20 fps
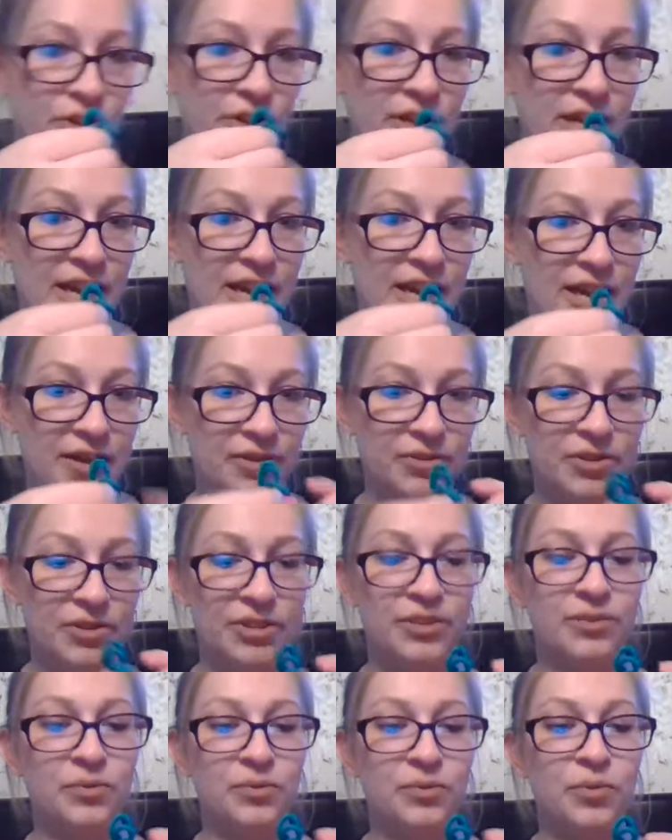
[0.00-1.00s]

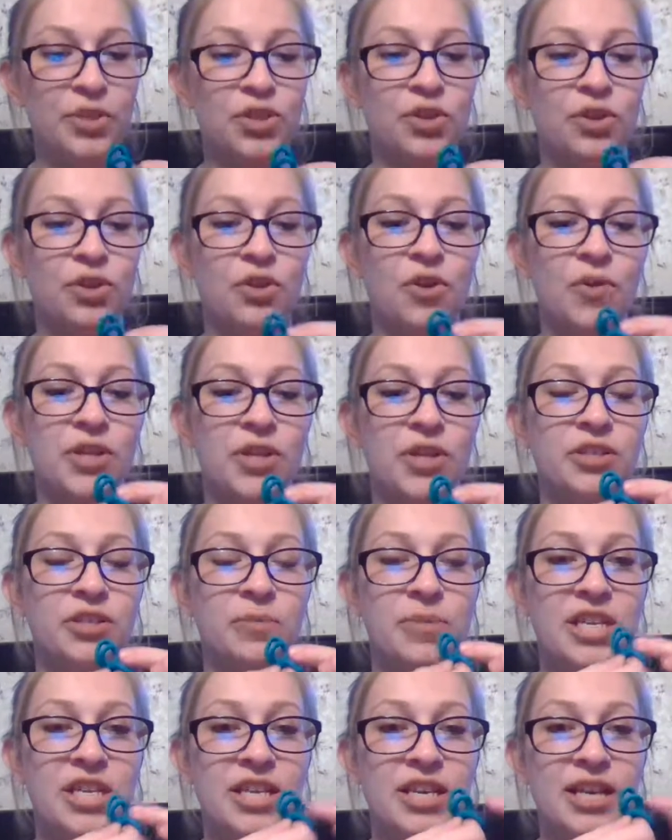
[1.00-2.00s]
canals, which are going to
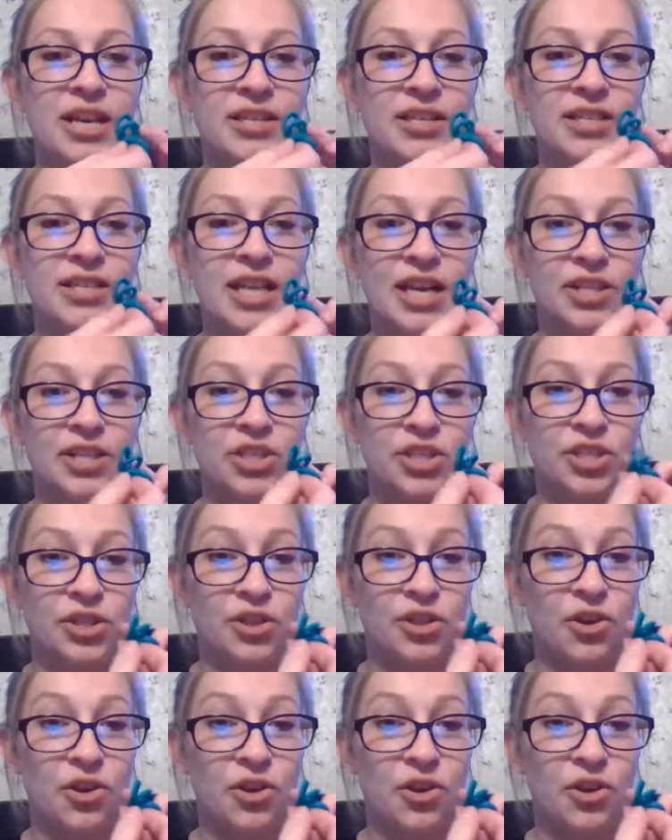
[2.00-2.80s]
be attached to the